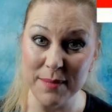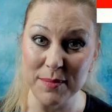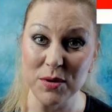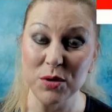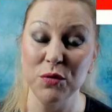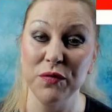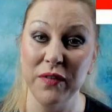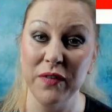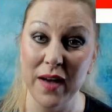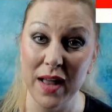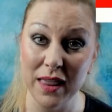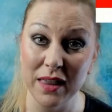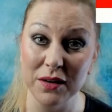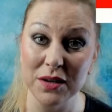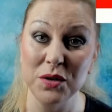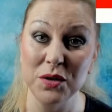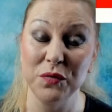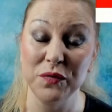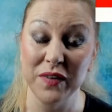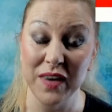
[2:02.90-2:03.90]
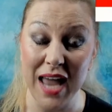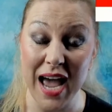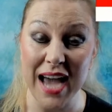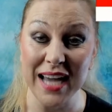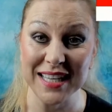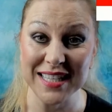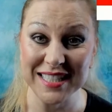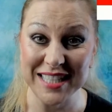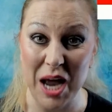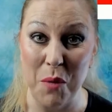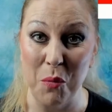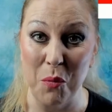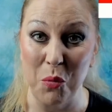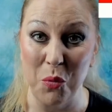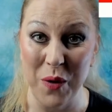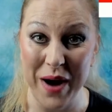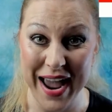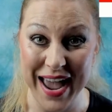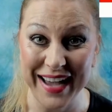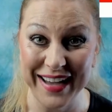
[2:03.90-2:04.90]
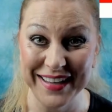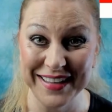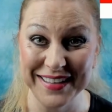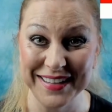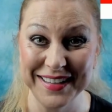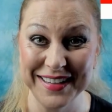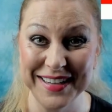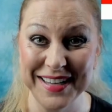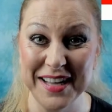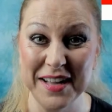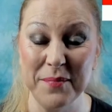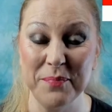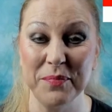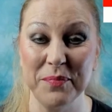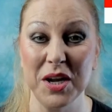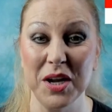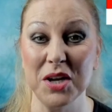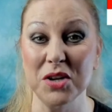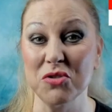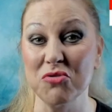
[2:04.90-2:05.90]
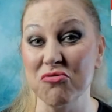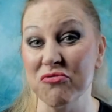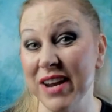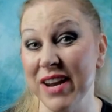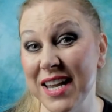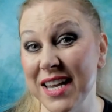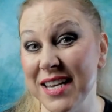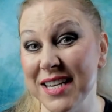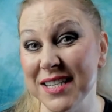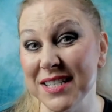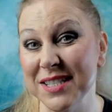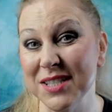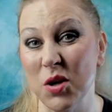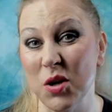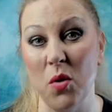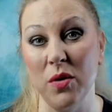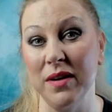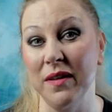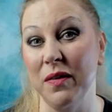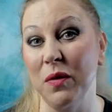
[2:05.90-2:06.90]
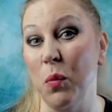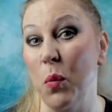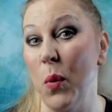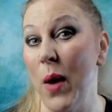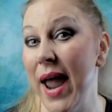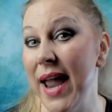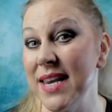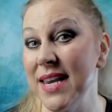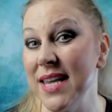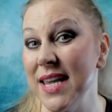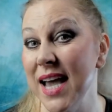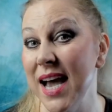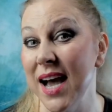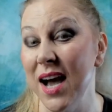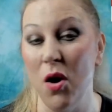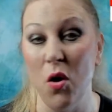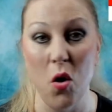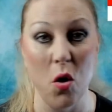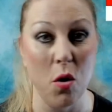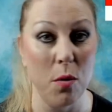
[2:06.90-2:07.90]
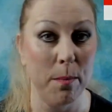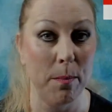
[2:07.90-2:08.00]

you fly somewhere in Greece or Lithuania or